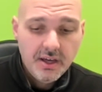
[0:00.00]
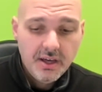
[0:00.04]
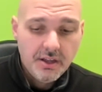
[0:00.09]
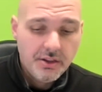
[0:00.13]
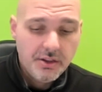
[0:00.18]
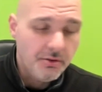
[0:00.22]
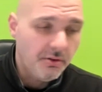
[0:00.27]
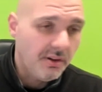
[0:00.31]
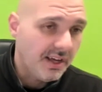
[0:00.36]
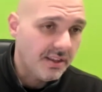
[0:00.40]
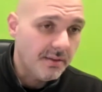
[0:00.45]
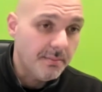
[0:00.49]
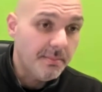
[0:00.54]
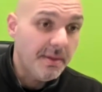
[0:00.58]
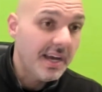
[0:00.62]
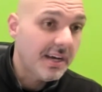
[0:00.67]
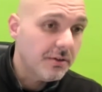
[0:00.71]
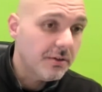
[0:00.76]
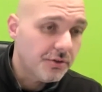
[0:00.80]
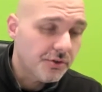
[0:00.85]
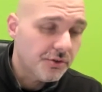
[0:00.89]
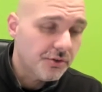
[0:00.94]
they're like the
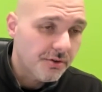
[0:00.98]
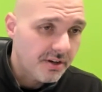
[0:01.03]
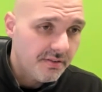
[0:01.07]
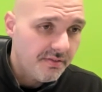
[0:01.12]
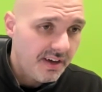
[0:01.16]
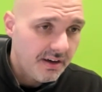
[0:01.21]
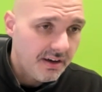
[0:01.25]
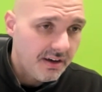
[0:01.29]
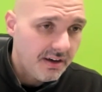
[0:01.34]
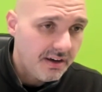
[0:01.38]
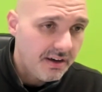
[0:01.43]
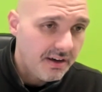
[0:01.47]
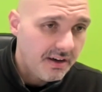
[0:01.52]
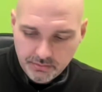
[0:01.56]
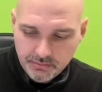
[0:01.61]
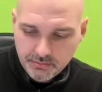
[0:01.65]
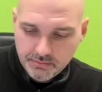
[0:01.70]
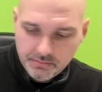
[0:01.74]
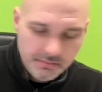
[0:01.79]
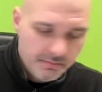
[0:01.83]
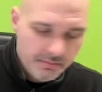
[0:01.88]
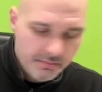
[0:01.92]
Michael Jordan
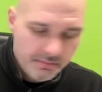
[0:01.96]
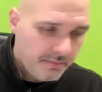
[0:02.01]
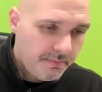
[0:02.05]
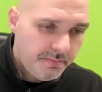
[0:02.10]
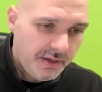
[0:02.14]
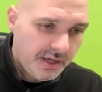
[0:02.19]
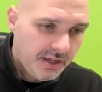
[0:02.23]
of